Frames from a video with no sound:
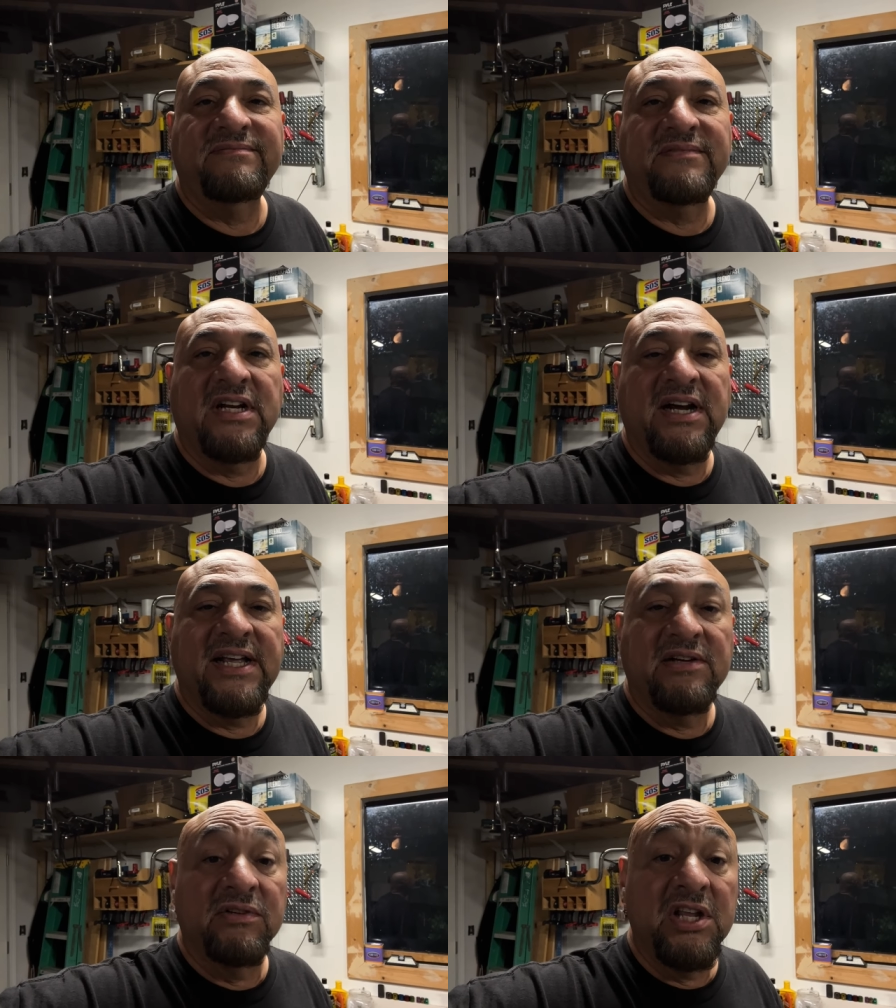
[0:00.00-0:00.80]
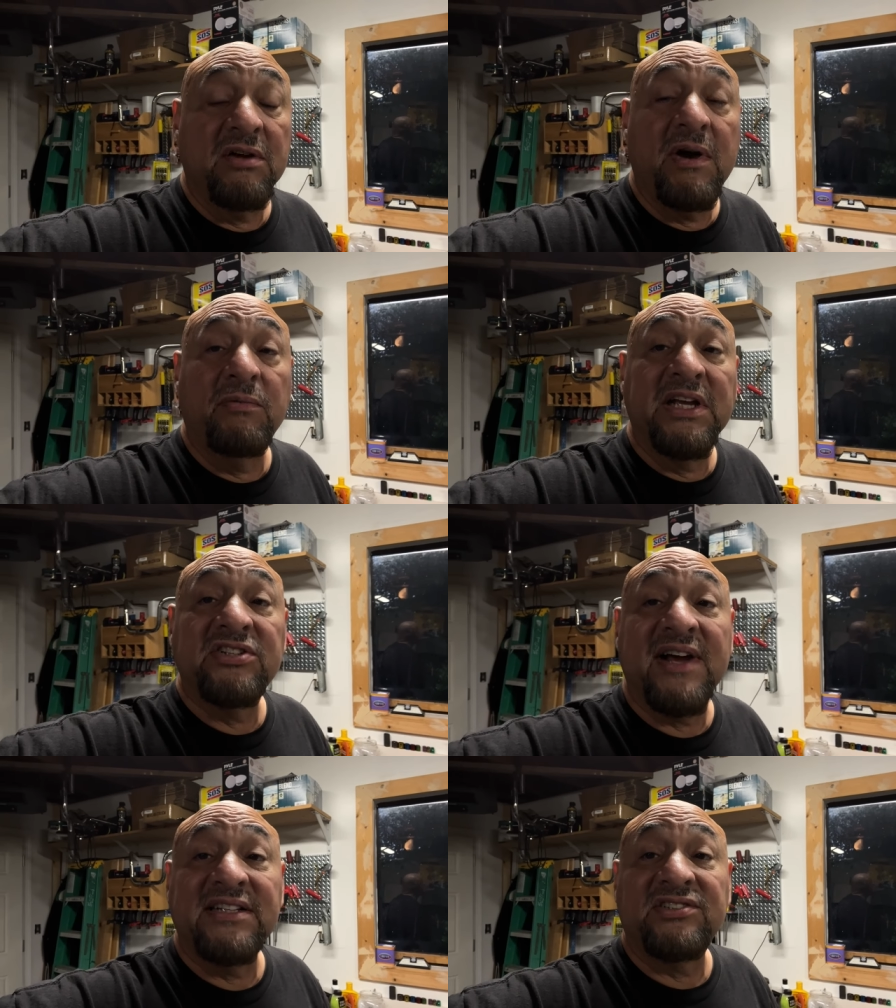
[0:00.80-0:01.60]
All right, well, you know what? We could
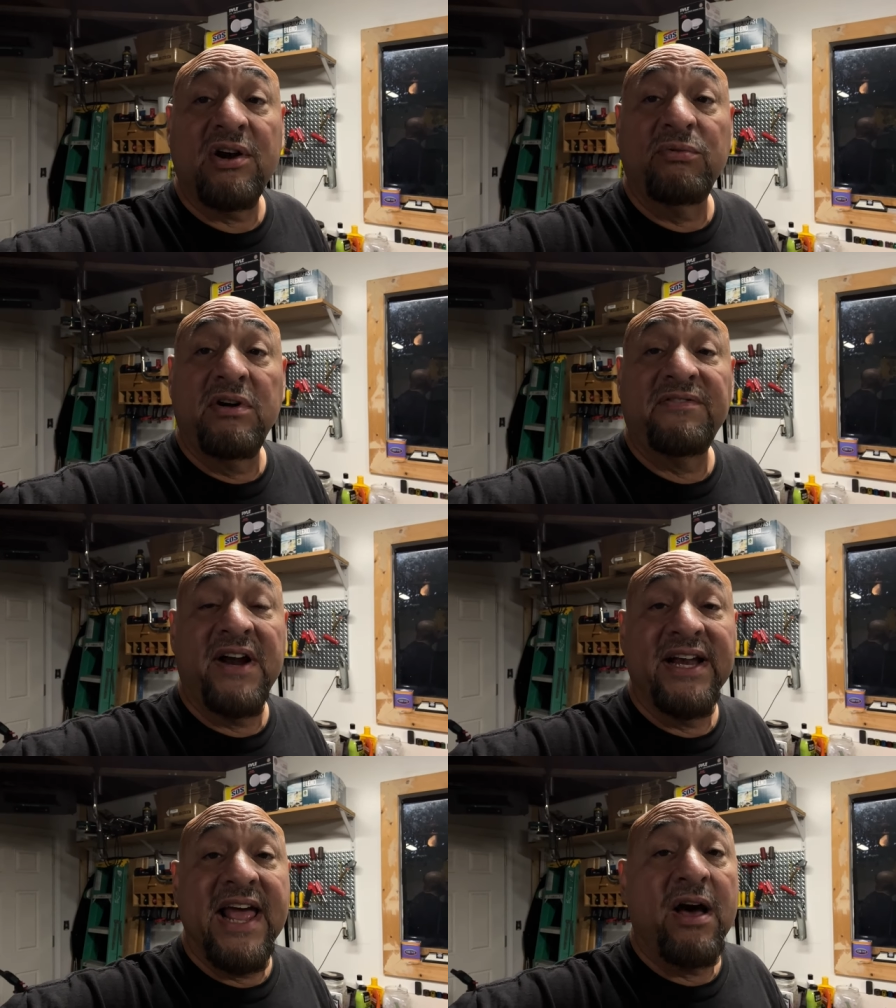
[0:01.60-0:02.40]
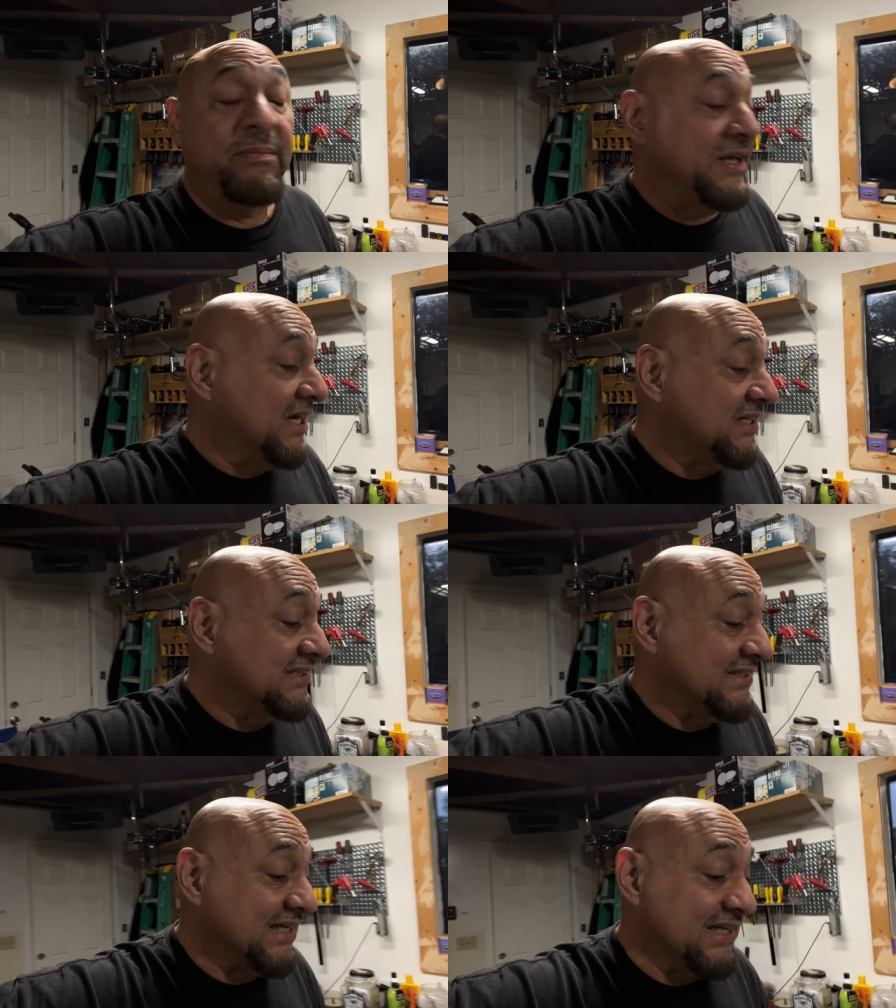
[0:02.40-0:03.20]
try to start Wolf right now
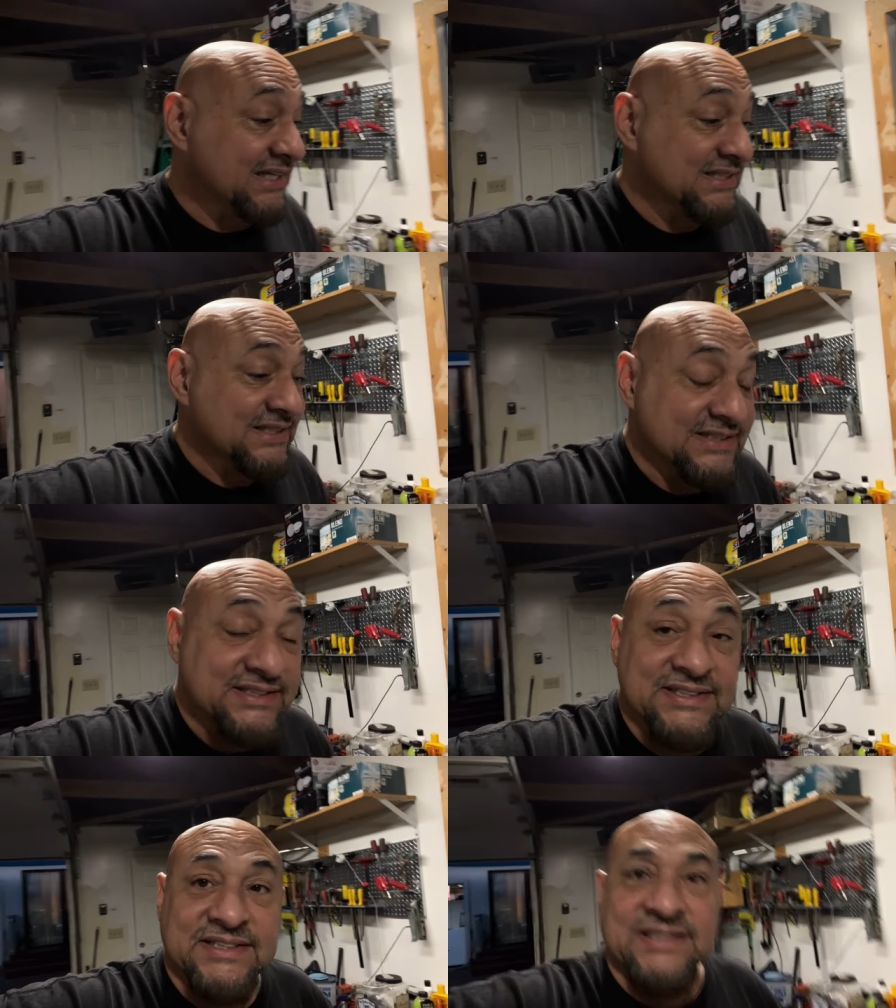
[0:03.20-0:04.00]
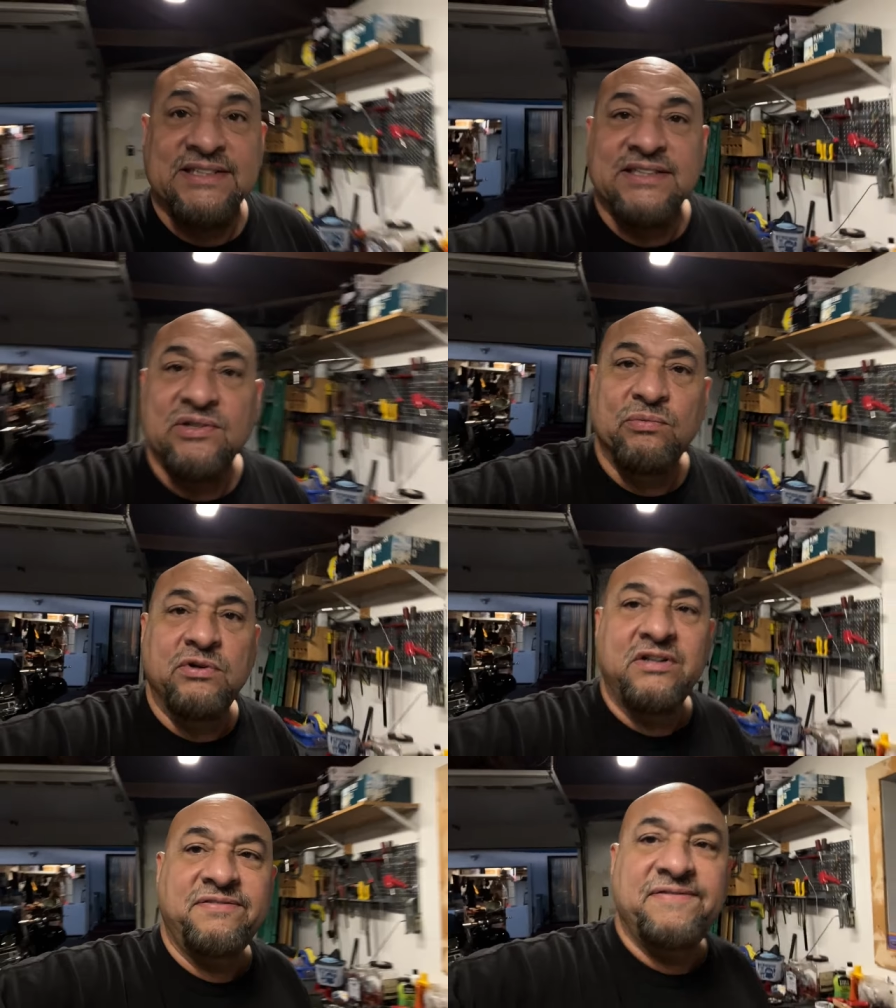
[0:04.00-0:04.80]
because
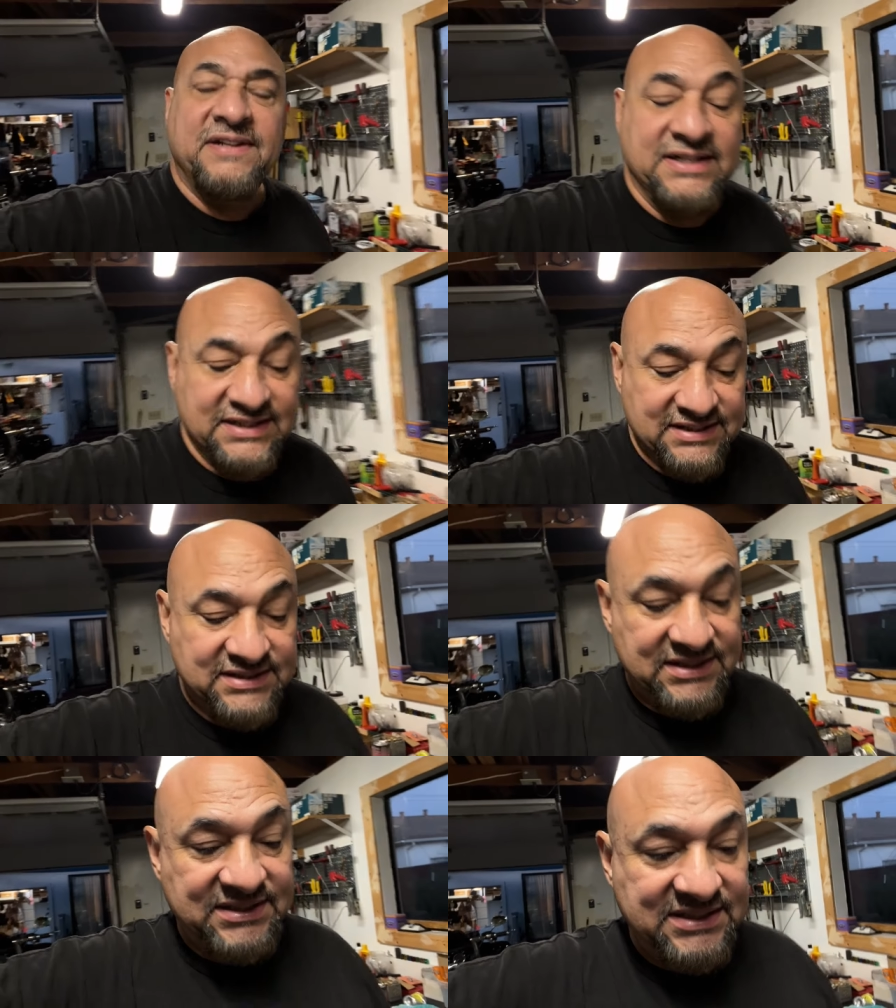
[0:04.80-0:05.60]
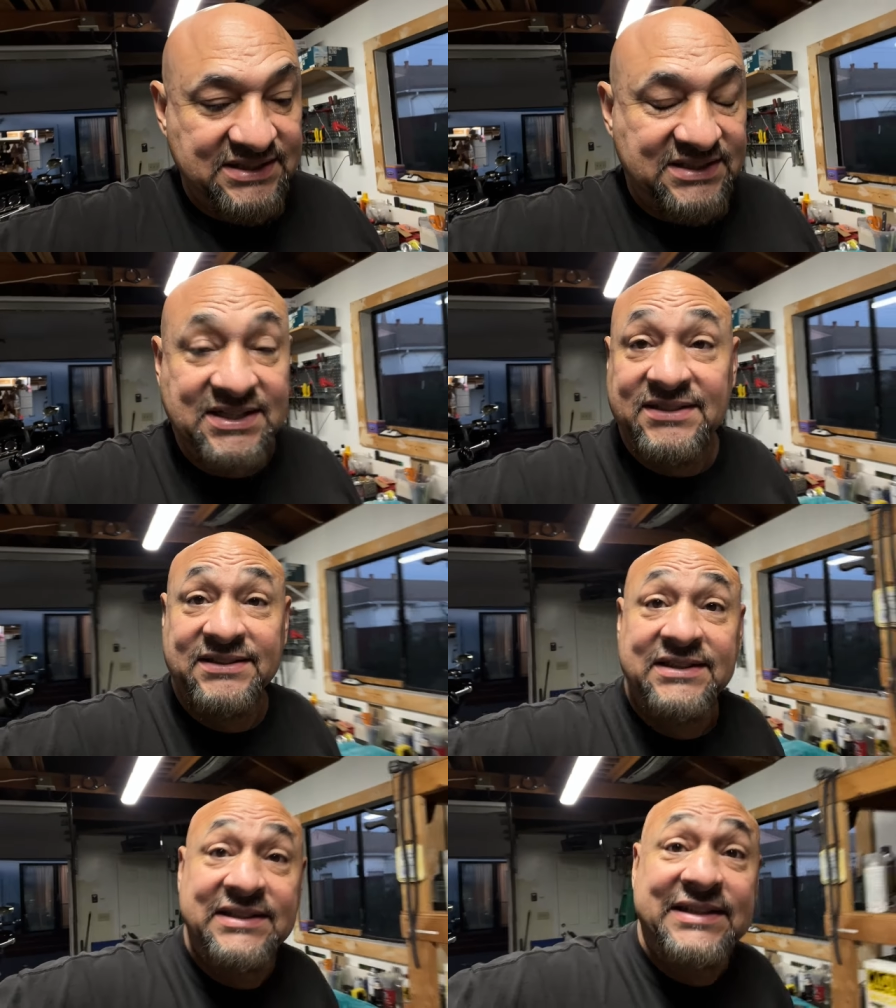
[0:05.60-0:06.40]
Wolf
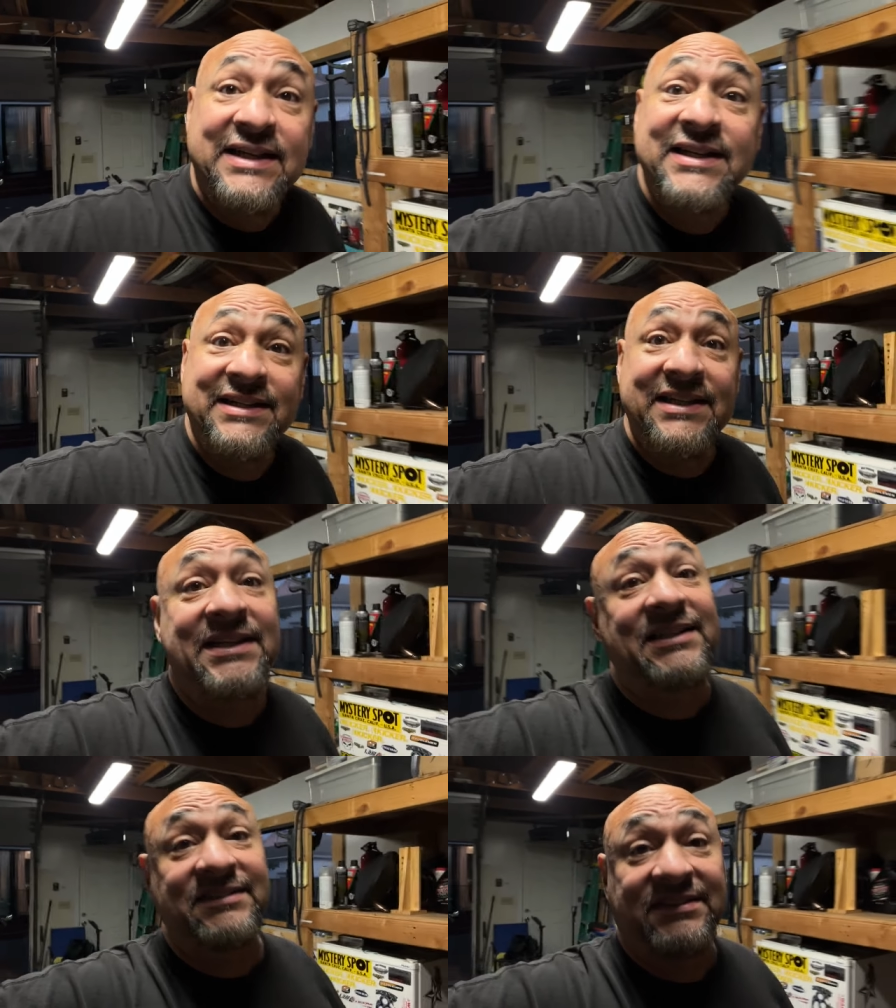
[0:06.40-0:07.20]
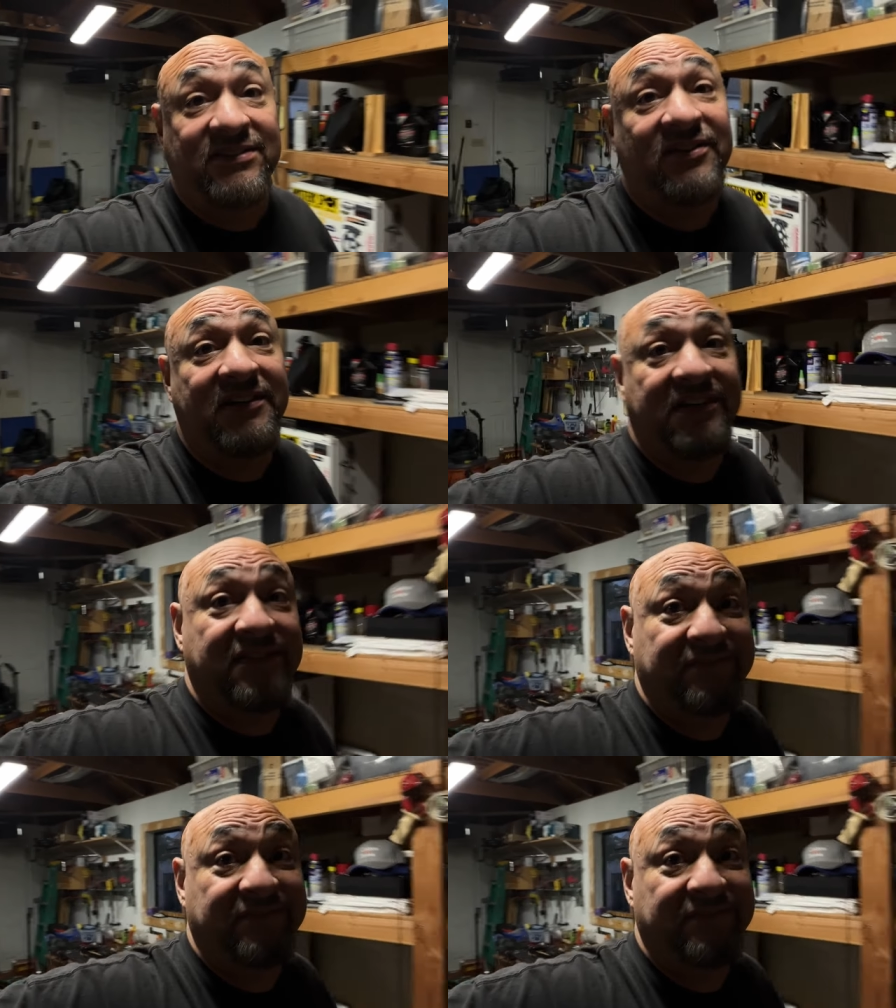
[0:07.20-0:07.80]
doesn't need a key to start.